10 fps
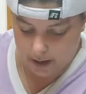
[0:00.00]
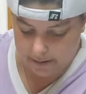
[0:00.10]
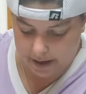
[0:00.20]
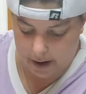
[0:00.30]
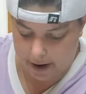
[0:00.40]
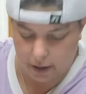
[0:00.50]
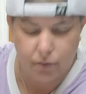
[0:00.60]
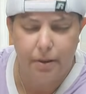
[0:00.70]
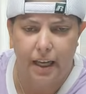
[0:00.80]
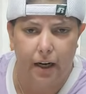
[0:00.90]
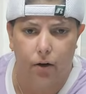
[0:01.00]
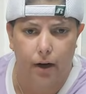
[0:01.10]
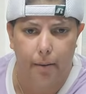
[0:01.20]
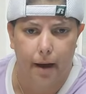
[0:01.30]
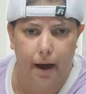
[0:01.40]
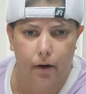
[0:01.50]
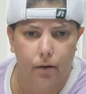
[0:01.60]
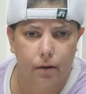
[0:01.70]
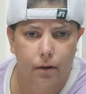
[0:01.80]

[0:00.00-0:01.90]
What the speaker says: I used botanical, not bottle.